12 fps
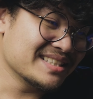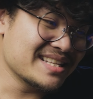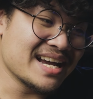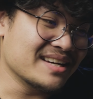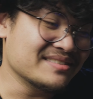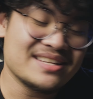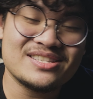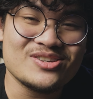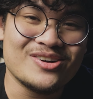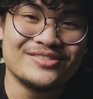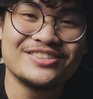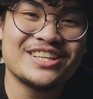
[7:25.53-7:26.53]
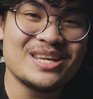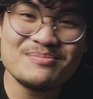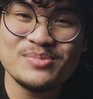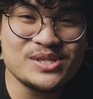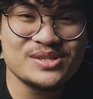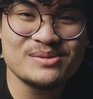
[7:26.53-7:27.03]
yeah, that's all.
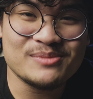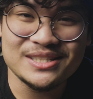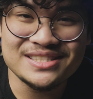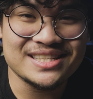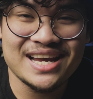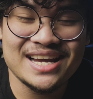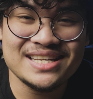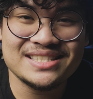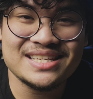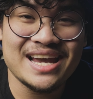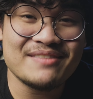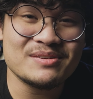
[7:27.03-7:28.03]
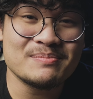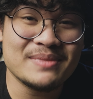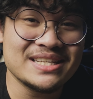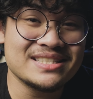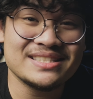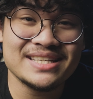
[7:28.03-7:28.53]
Keep pushing buttons, guys. Have an
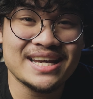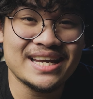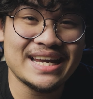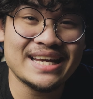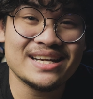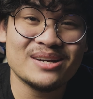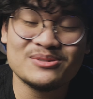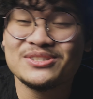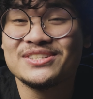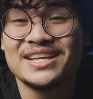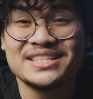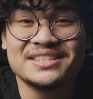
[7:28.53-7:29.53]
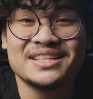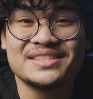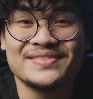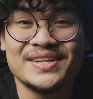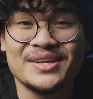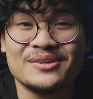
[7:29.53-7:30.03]
amazing day, and I will see you guys in the next
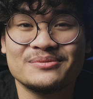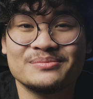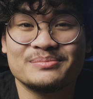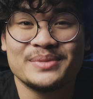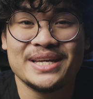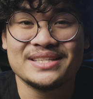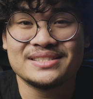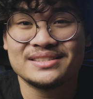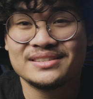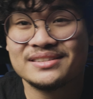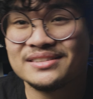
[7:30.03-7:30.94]
video. Peace.